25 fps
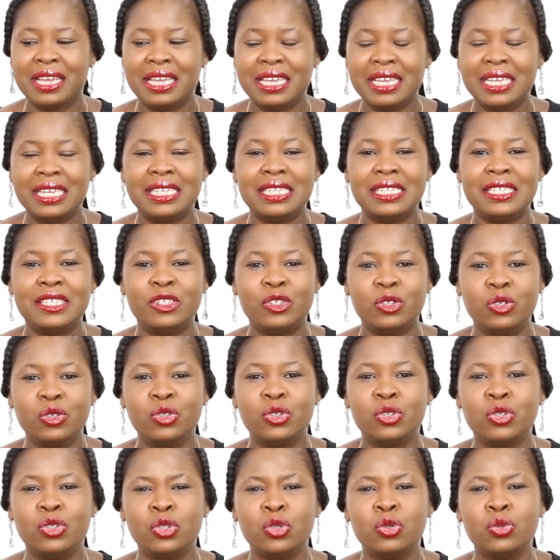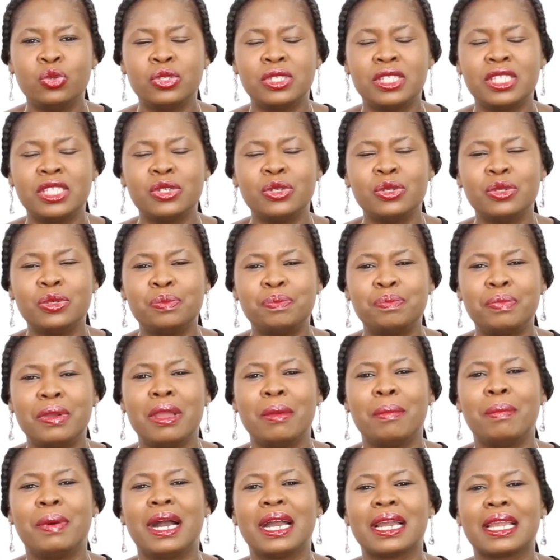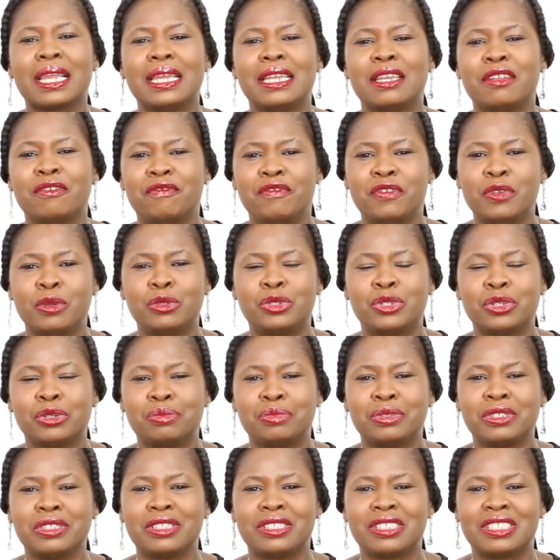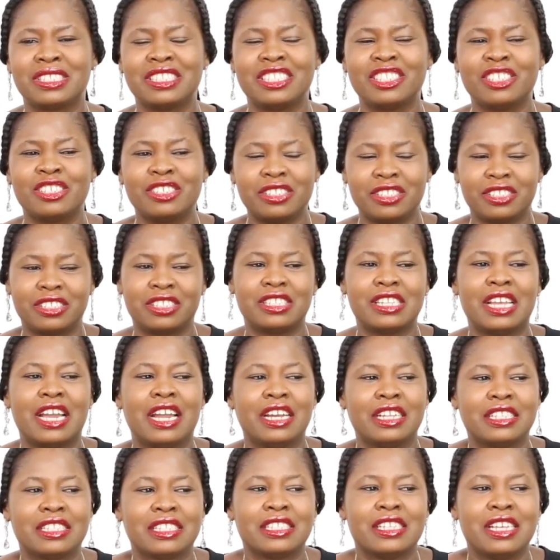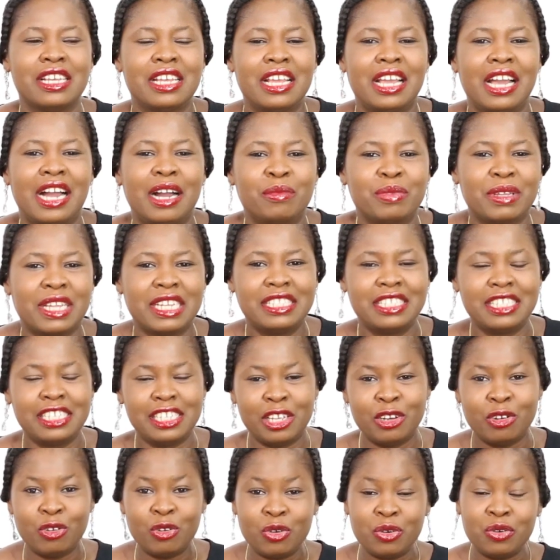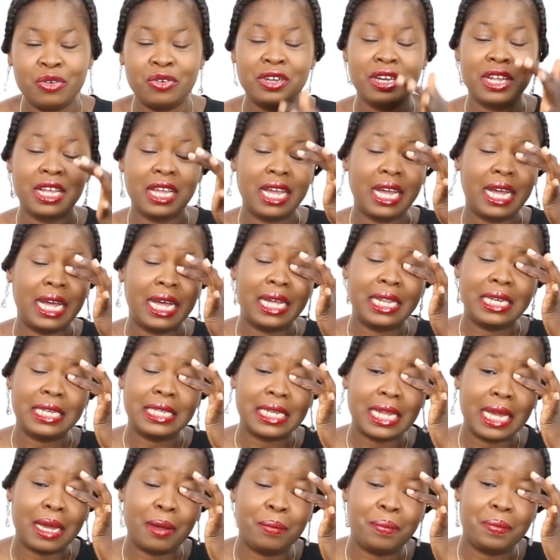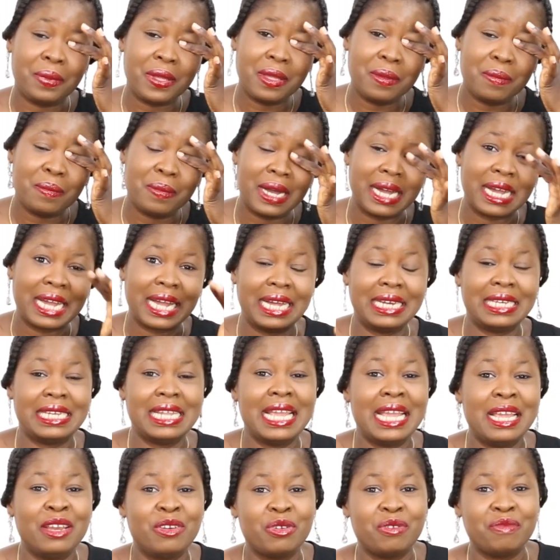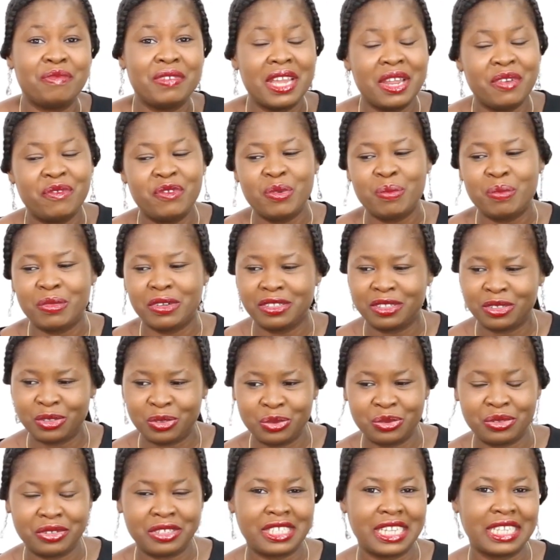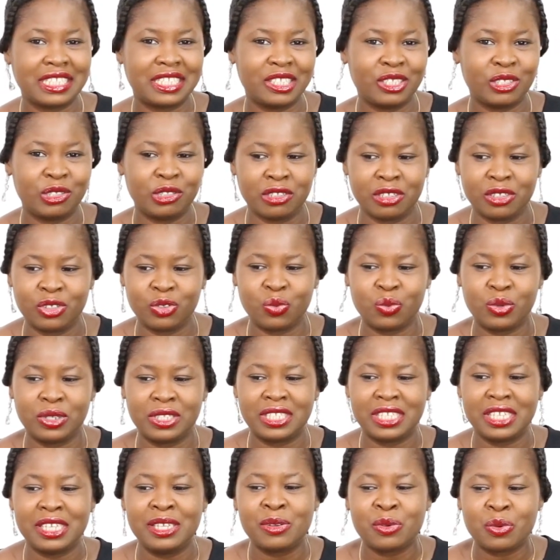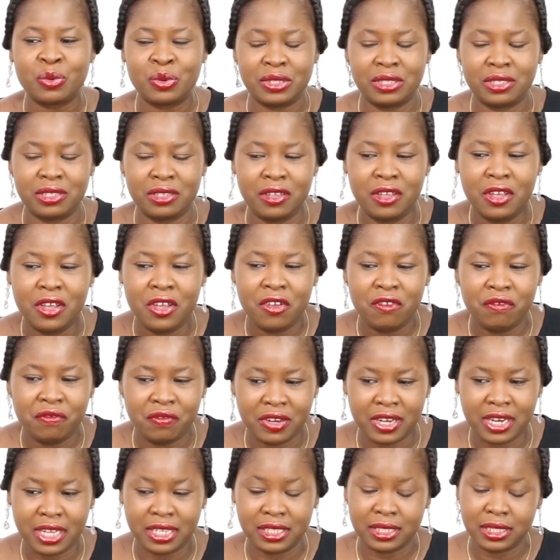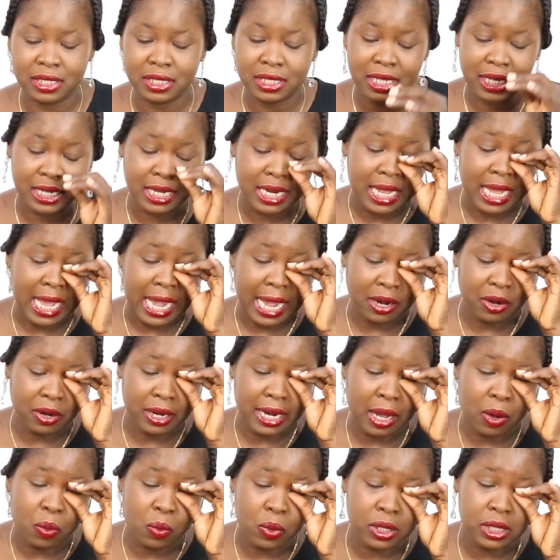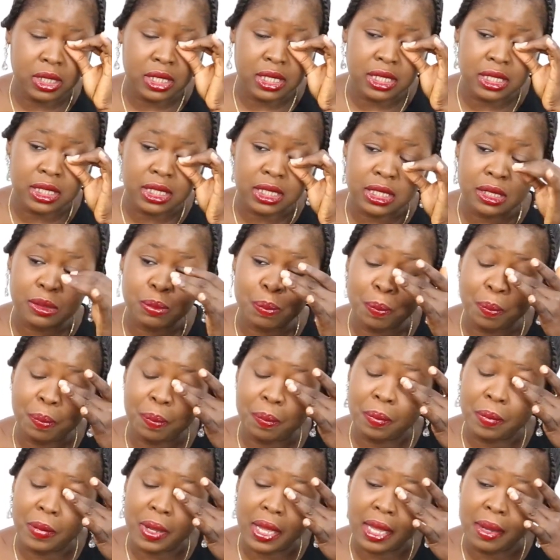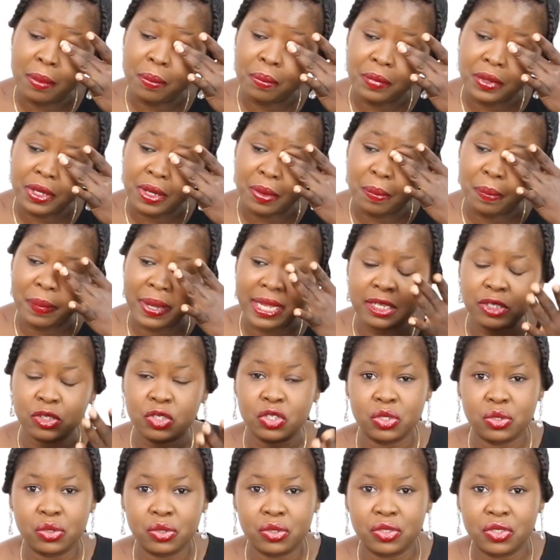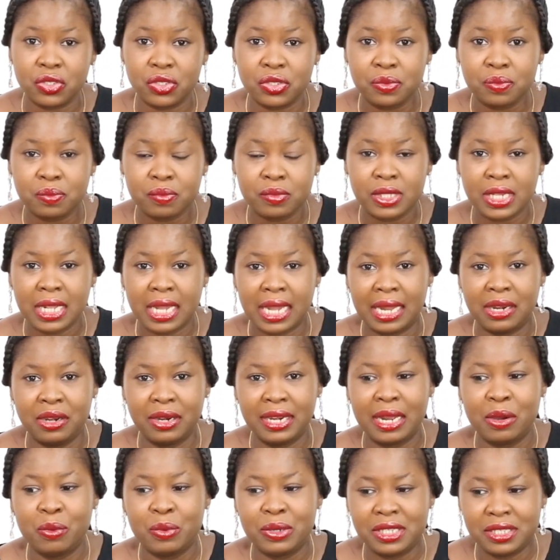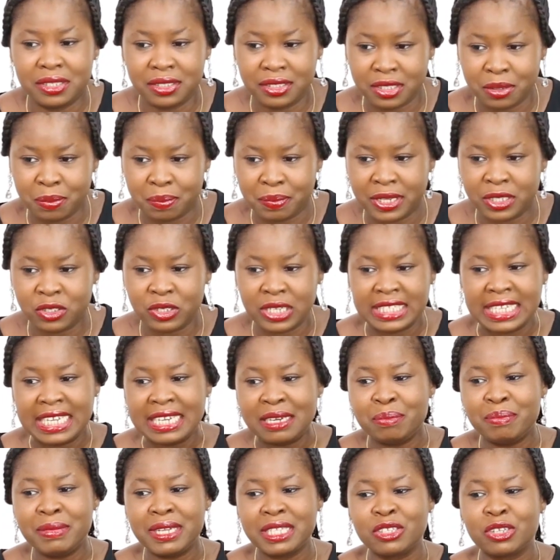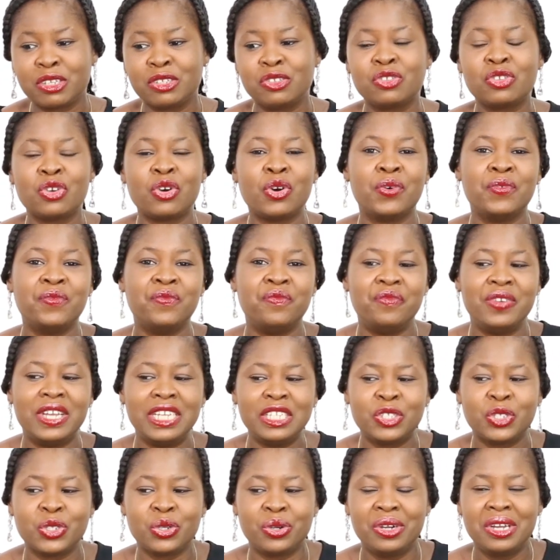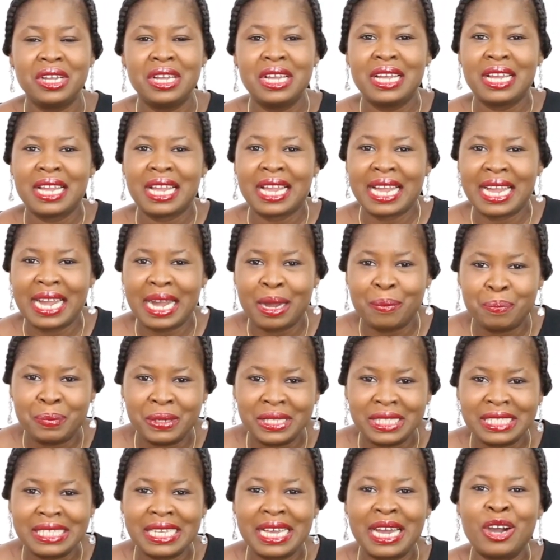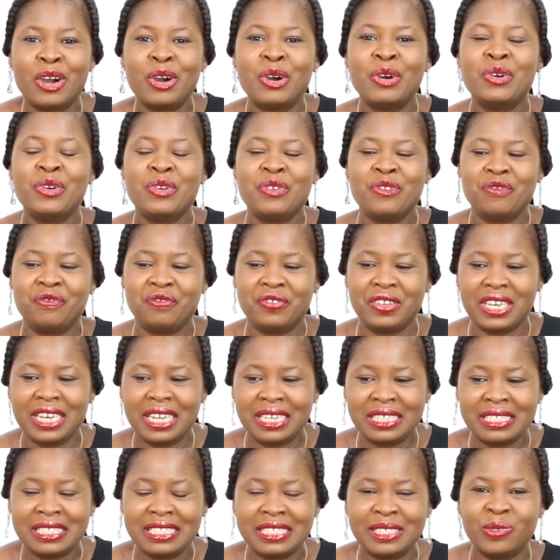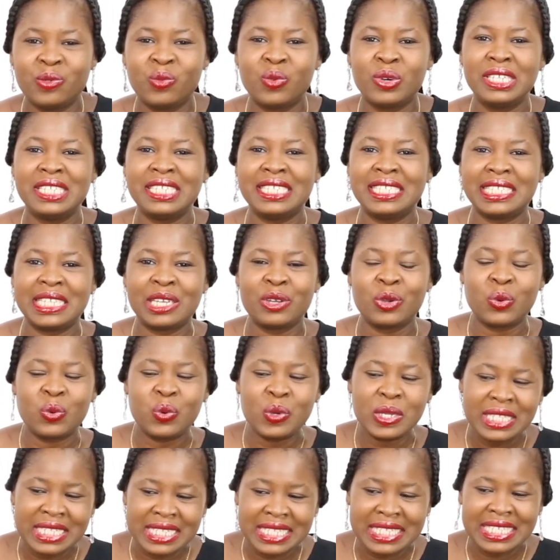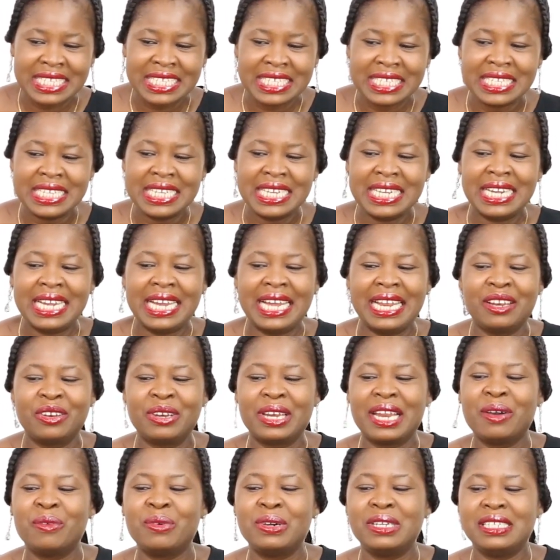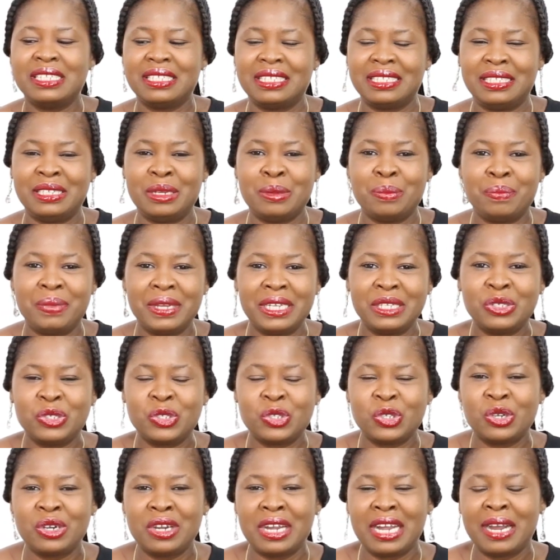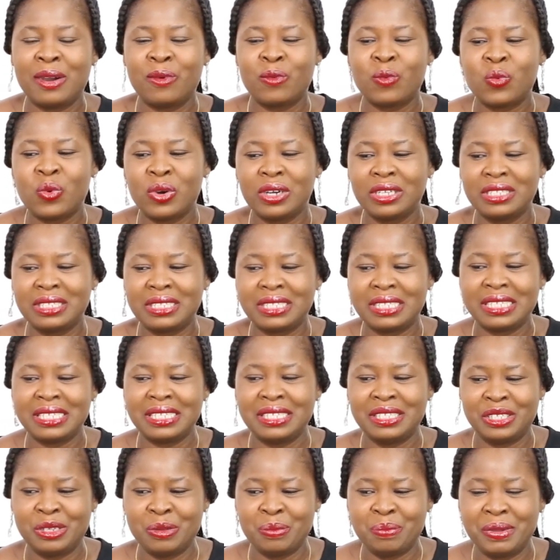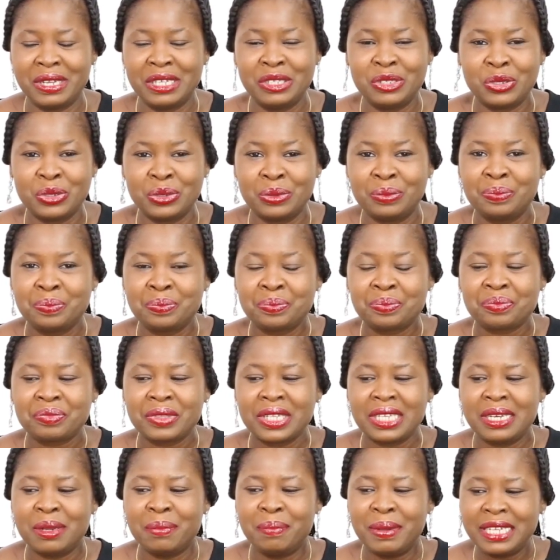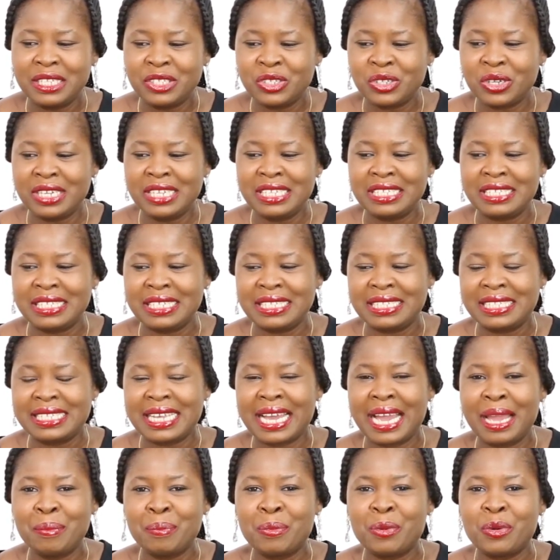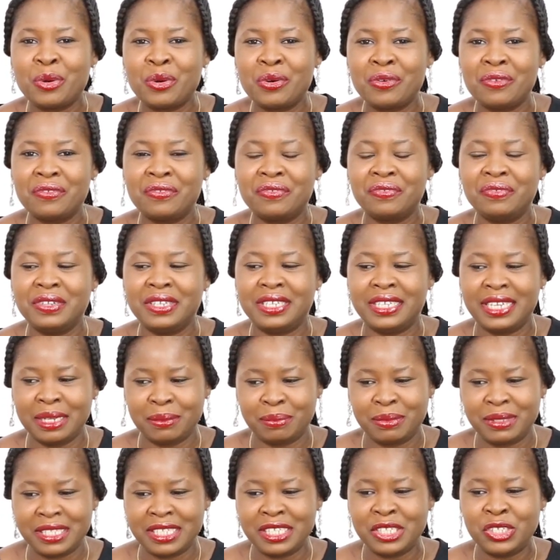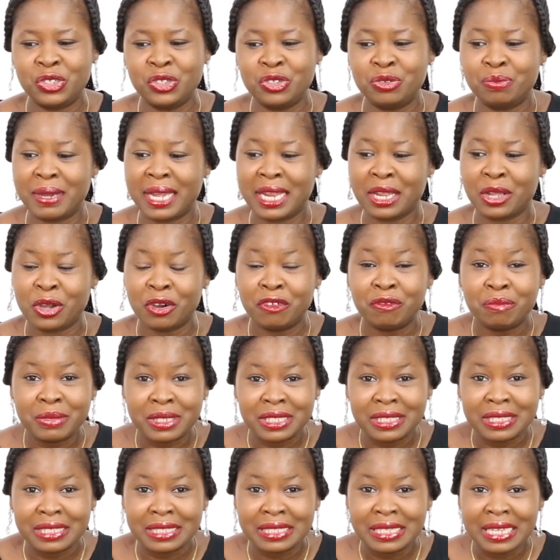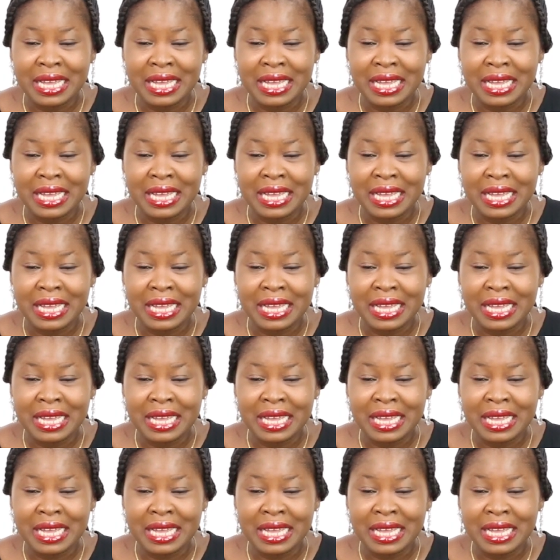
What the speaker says: you still pay back in the future, but not that I'm getting a loan and I'm paying back at the end of every month. No, that is not what equity financing. Then another one is debentures. Another one is debenture. I said methods of venture capital financing. One is equity, another one is debenture. And what is debenture? Debenture is a type of debt issued by government